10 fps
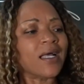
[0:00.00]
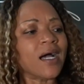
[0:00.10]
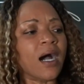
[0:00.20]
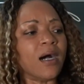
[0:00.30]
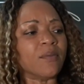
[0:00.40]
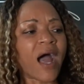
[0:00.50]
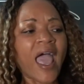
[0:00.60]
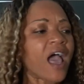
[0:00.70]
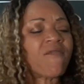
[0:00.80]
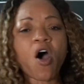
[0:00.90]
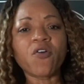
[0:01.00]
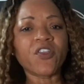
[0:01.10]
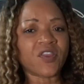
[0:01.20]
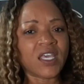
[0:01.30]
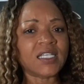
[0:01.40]
I have all the
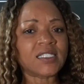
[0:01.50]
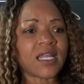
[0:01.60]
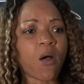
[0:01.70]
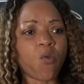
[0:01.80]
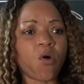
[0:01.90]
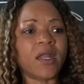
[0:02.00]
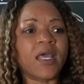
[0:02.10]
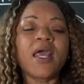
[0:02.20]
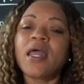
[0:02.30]
things that I wanted.